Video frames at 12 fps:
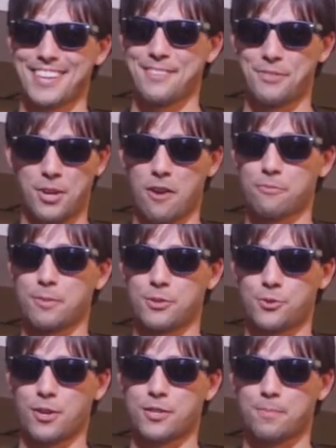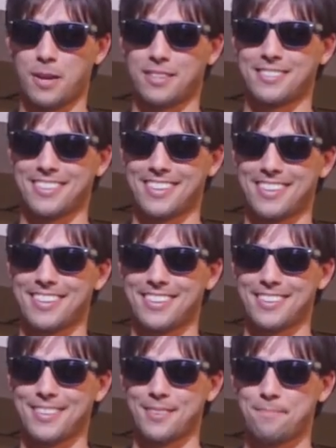If the government trusts me,
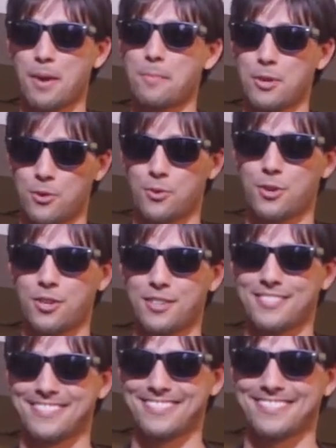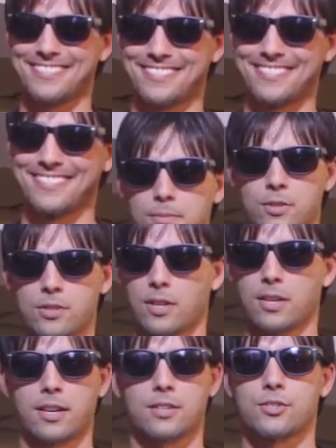maybe you could. There's a
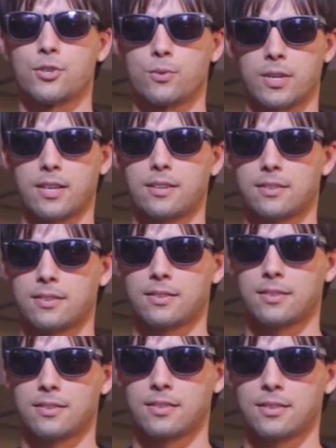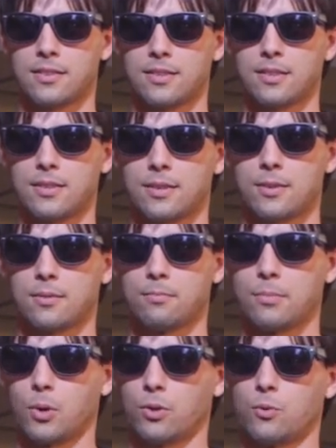lot of guys doing it,
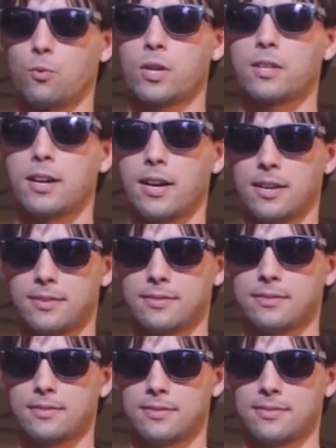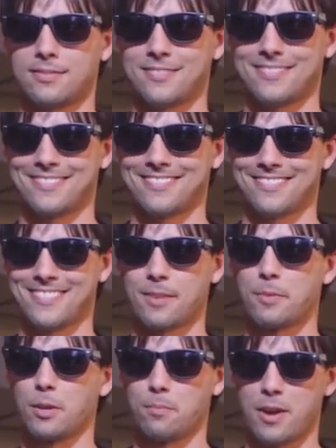but only one guy can
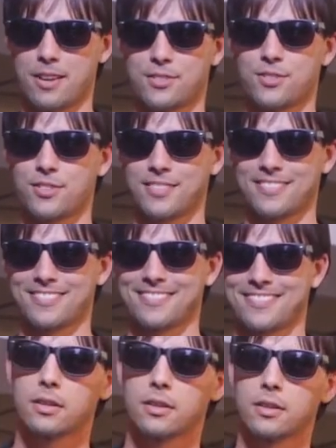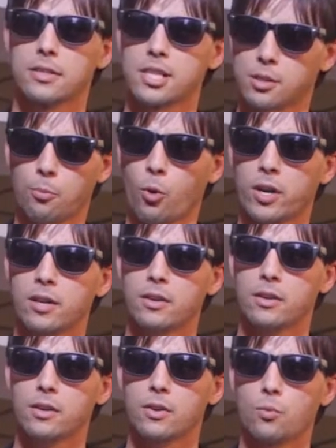be the best. Disappointed?
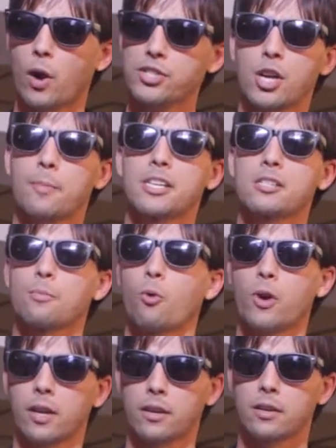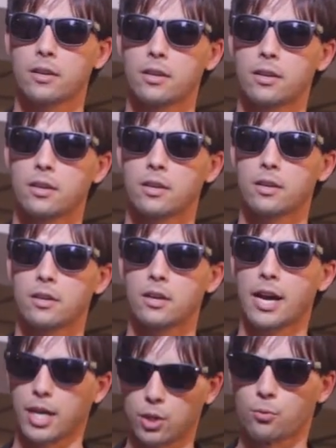Why should I be disappointed?
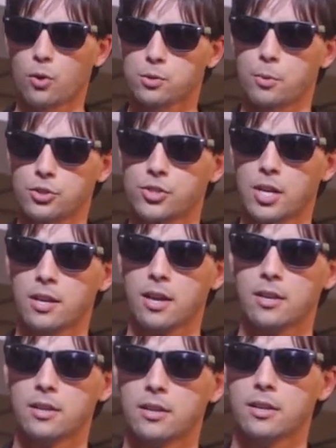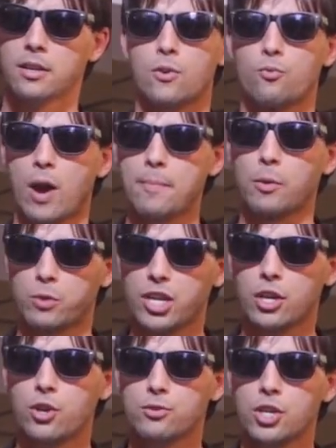I got the rose bushes, didn't I? Raymond, was
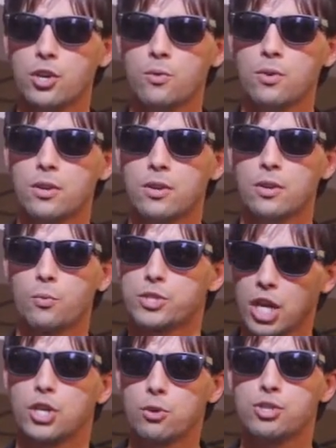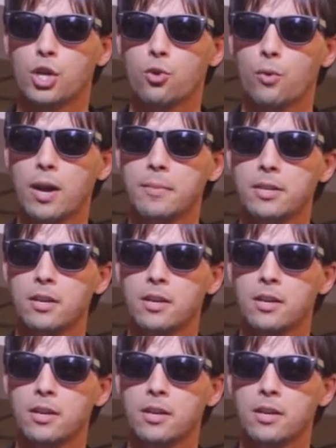I using you? Was I using you, Raymond?